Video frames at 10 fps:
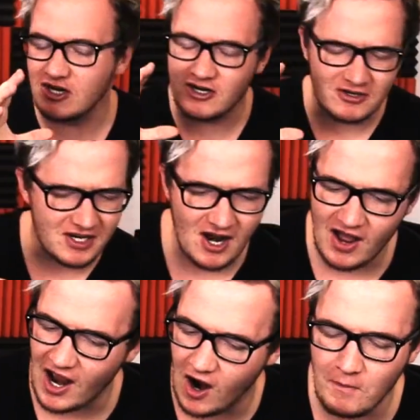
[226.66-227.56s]
sir, you know,
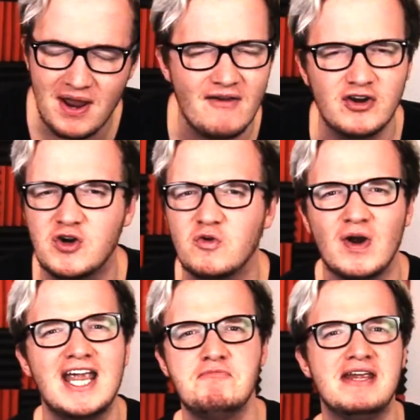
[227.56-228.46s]
I hope you have a
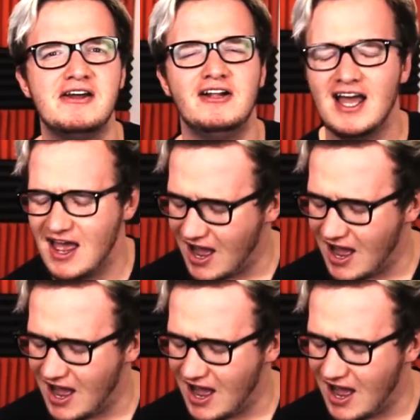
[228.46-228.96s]
great meal.